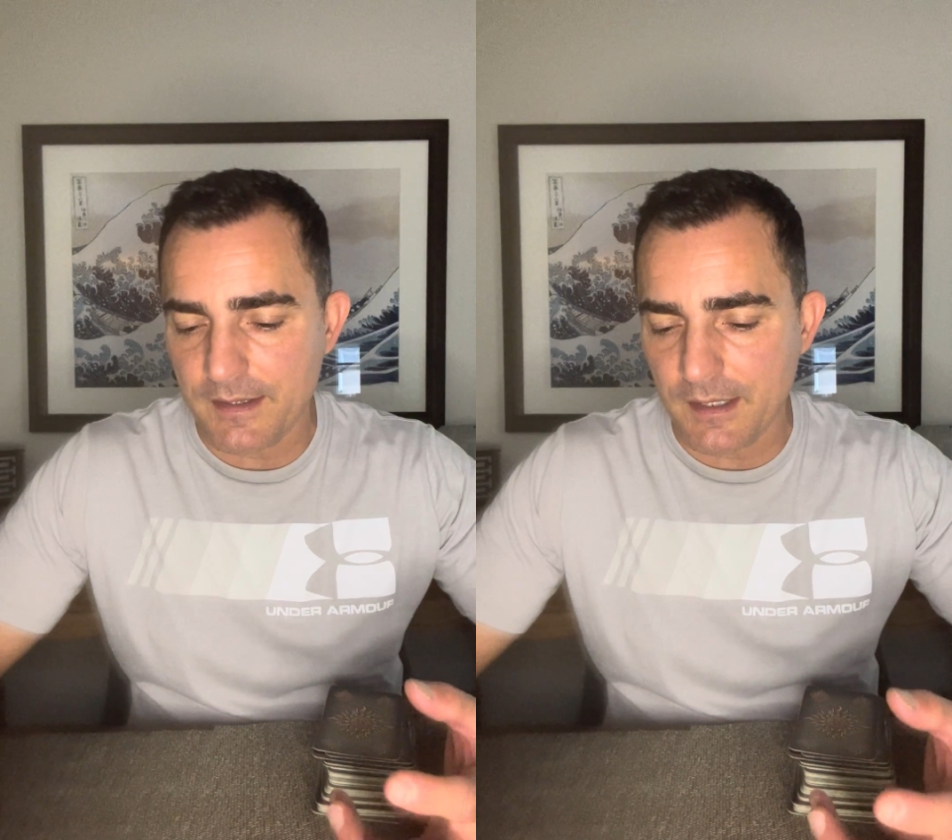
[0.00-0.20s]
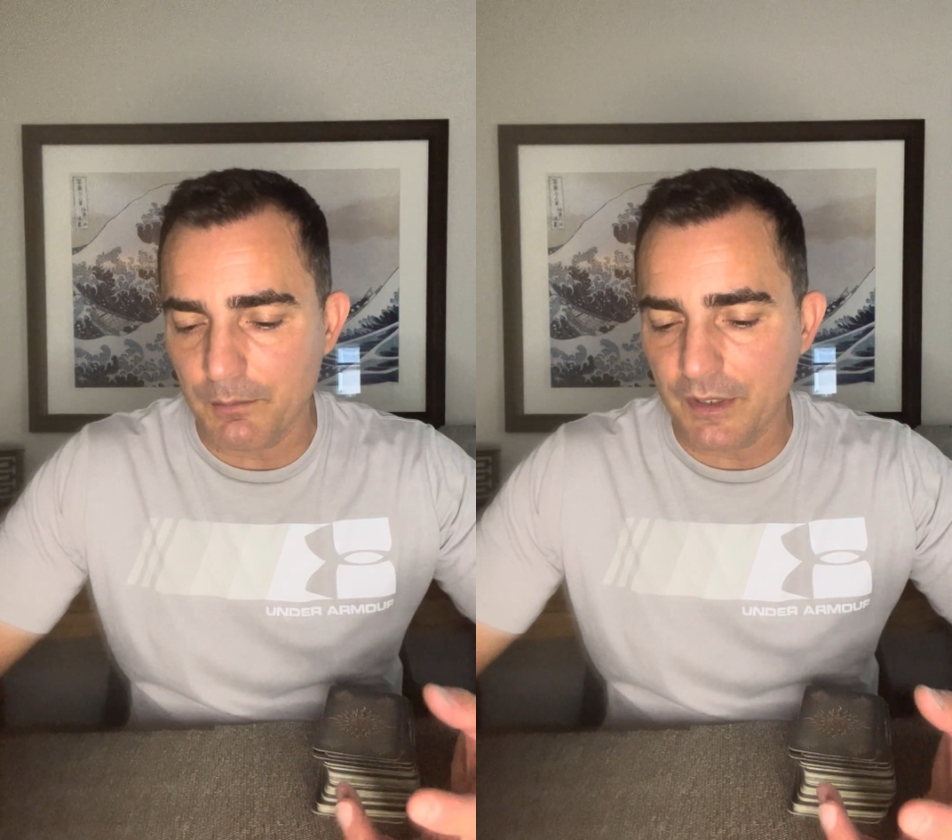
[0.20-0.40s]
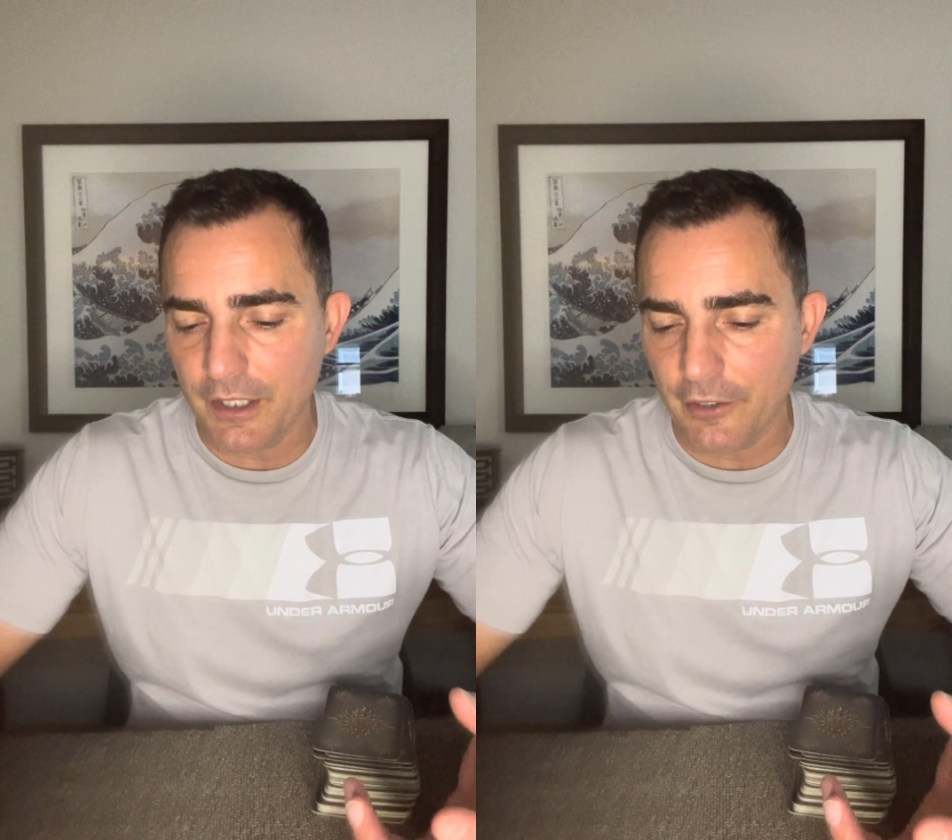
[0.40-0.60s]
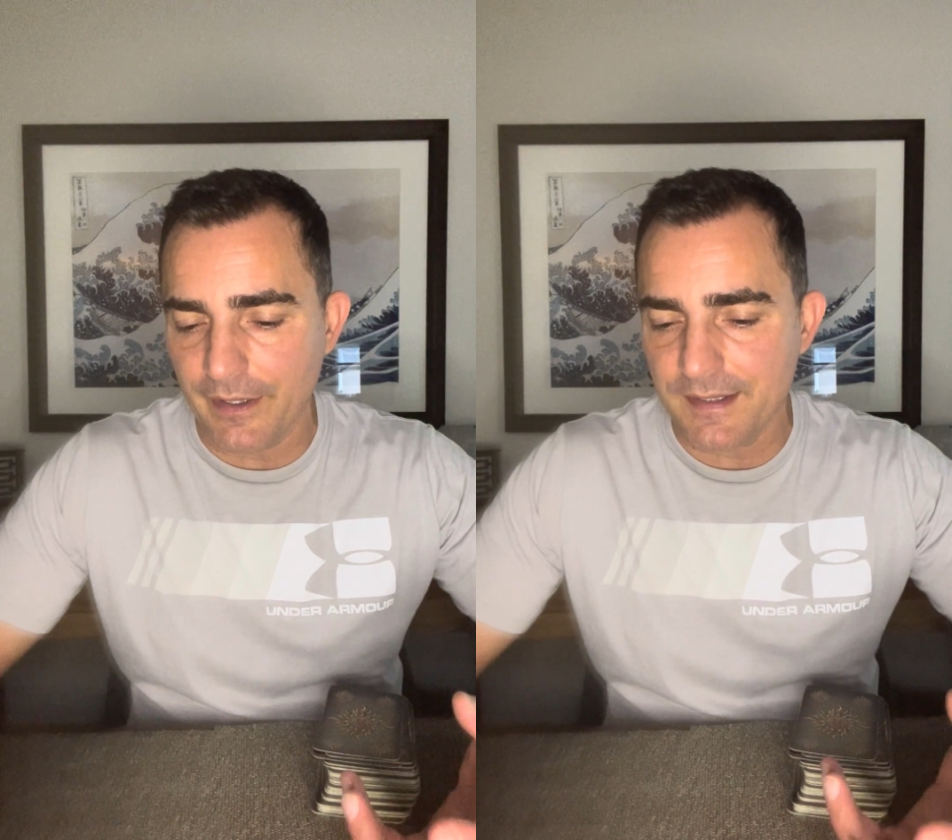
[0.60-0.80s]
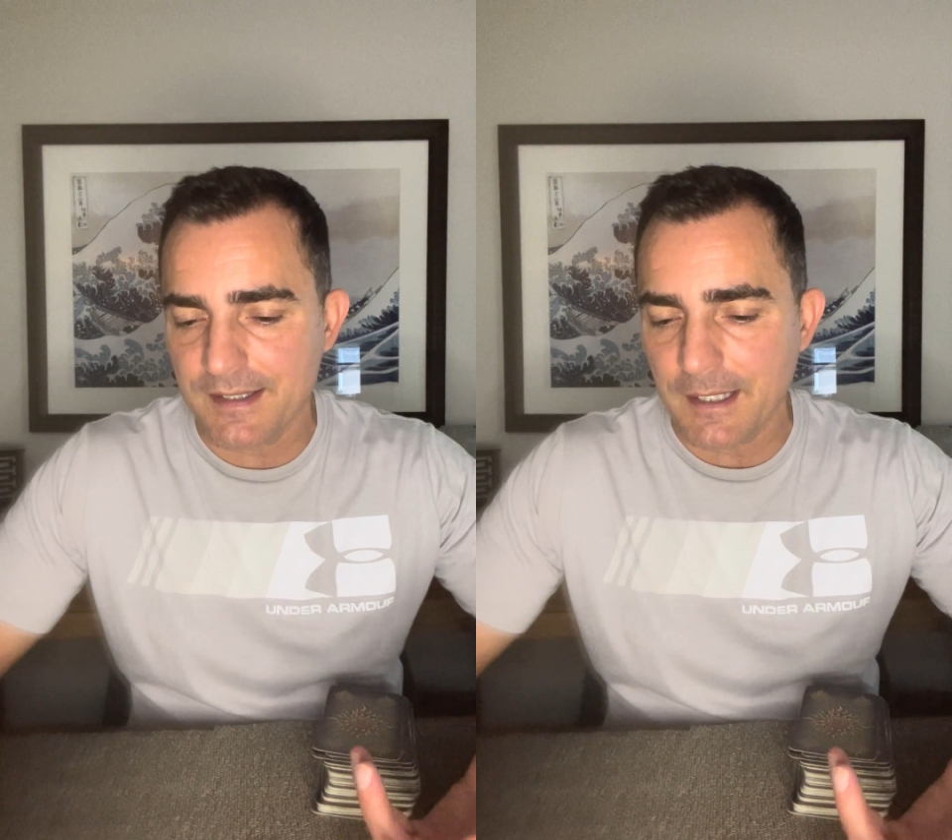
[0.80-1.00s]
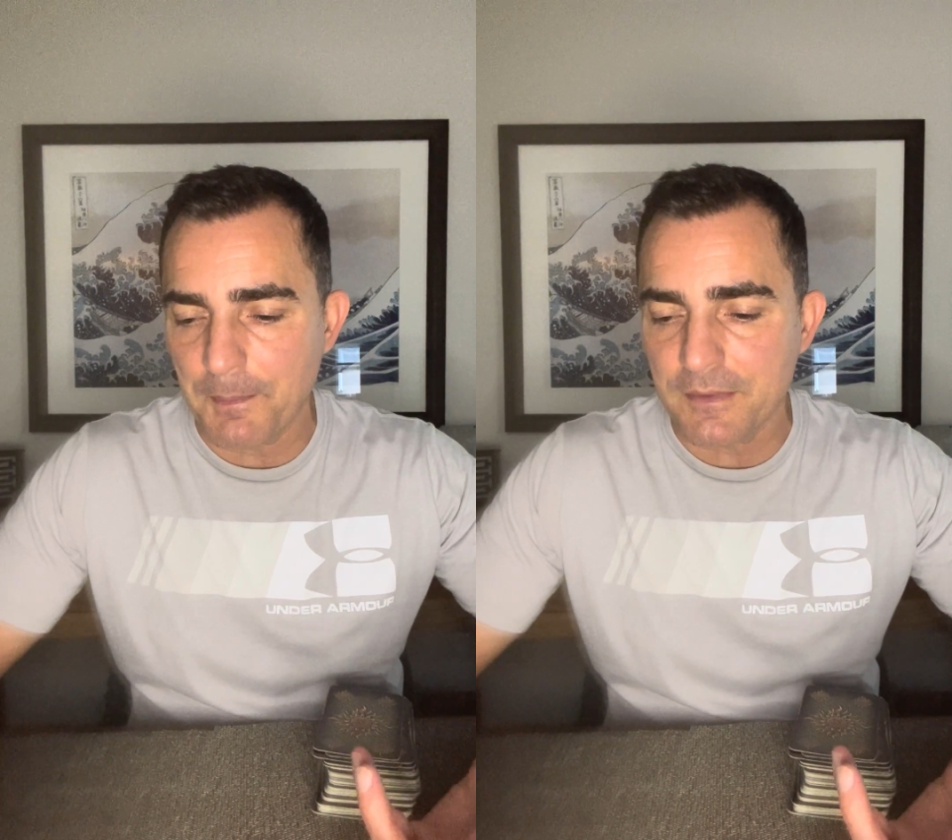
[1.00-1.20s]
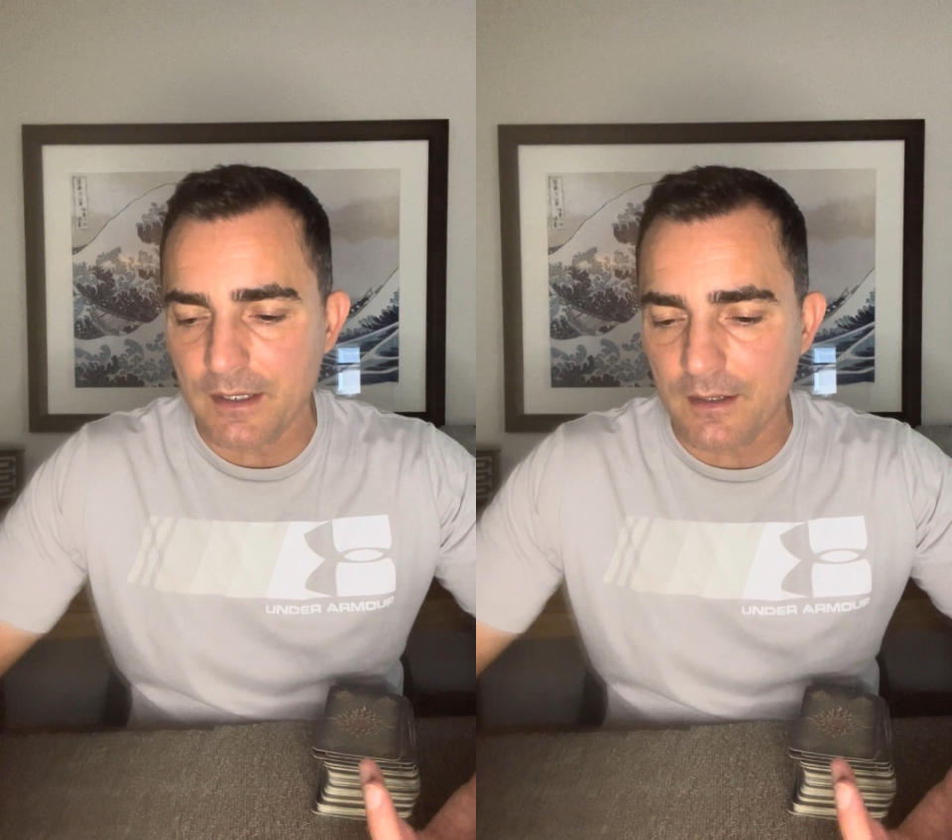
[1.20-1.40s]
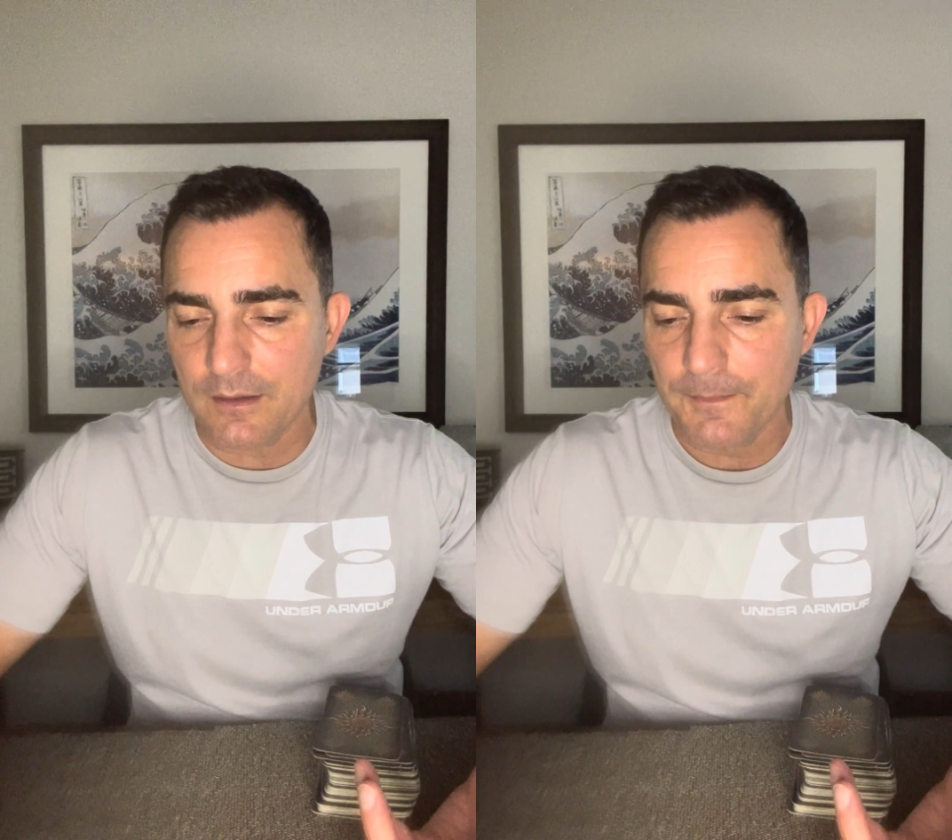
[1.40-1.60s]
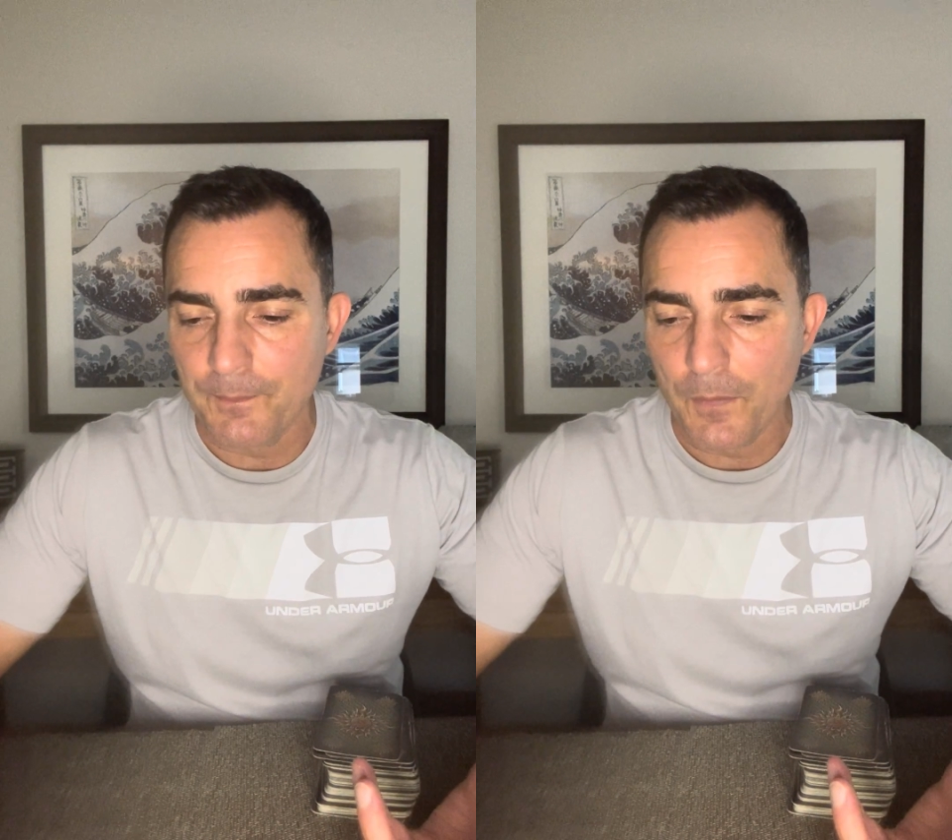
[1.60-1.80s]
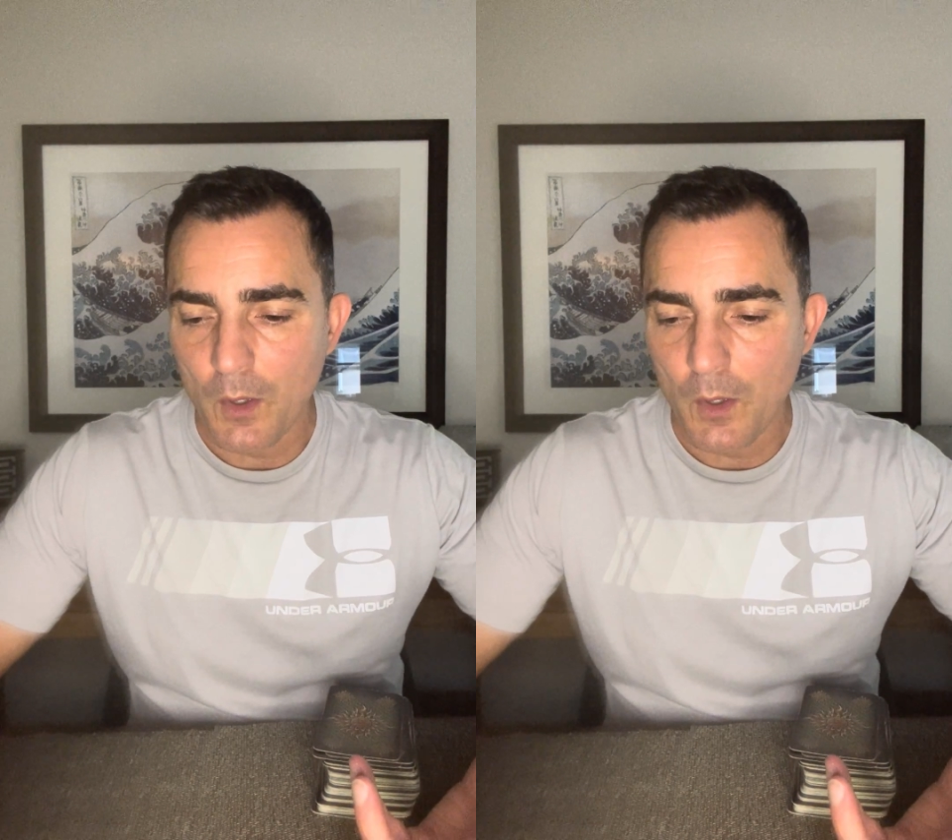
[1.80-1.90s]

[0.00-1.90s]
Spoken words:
someone here has stepped in